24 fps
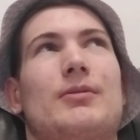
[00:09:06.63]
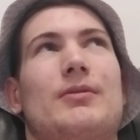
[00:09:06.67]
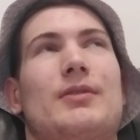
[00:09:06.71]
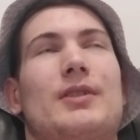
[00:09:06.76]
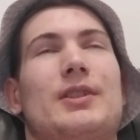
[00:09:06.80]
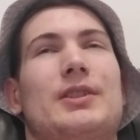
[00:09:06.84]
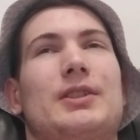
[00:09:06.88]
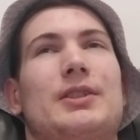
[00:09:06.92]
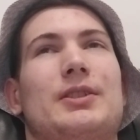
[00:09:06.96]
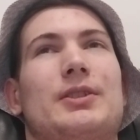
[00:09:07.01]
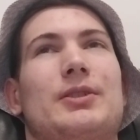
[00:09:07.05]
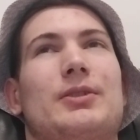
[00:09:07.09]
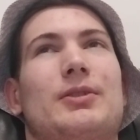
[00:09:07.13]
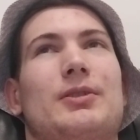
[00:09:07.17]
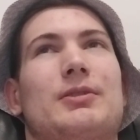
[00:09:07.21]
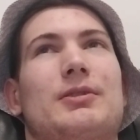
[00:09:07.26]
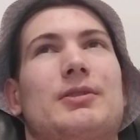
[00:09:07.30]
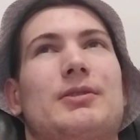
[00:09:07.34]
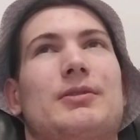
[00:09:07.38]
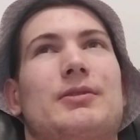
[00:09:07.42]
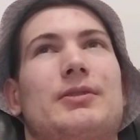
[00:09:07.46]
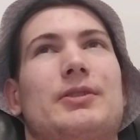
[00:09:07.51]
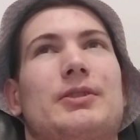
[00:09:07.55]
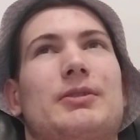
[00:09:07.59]
whether or not
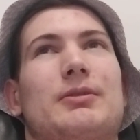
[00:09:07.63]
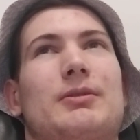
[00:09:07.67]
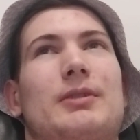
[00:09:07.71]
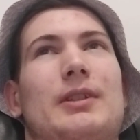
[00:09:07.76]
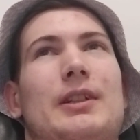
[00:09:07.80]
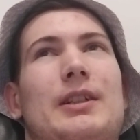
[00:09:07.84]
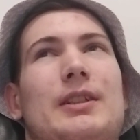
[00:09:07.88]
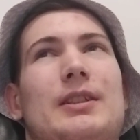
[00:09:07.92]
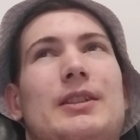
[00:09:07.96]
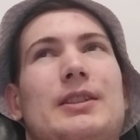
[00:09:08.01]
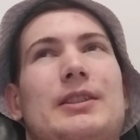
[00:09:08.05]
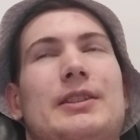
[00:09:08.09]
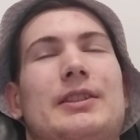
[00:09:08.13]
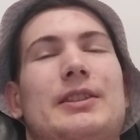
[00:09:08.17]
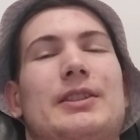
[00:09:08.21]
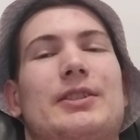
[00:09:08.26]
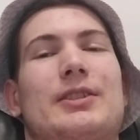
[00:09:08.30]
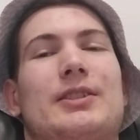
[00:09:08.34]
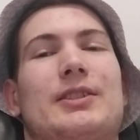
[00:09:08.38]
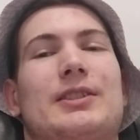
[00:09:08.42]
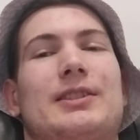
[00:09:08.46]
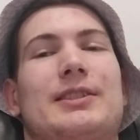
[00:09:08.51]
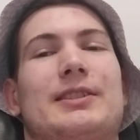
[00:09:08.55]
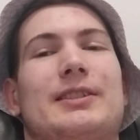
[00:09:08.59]
it was great
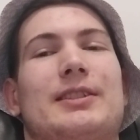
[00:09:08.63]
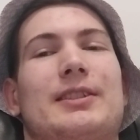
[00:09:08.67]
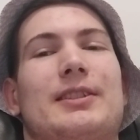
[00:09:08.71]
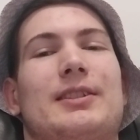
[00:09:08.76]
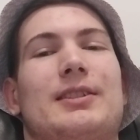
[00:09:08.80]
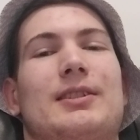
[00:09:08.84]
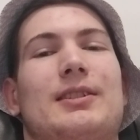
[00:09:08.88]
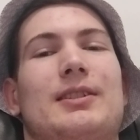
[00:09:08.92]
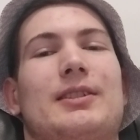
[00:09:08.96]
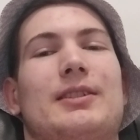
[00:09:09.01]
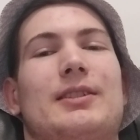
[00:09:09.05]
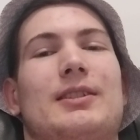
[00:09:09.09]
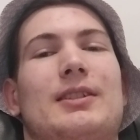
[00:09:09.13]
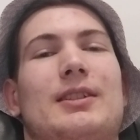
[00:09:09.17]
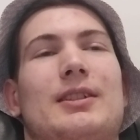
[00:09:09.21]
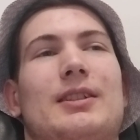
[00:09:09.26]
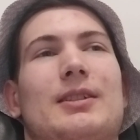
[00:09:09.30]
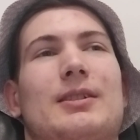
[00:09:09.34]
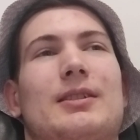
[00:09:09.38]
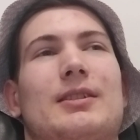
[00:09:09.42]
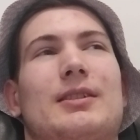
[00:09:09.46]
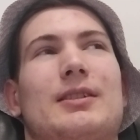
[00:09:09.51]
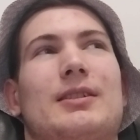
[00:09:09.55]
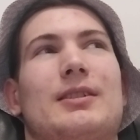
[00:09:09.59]
decision still, and
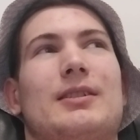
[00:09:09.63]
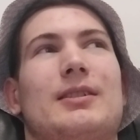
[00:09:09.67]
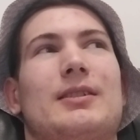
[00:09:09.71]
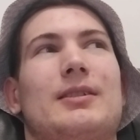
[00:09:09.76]
like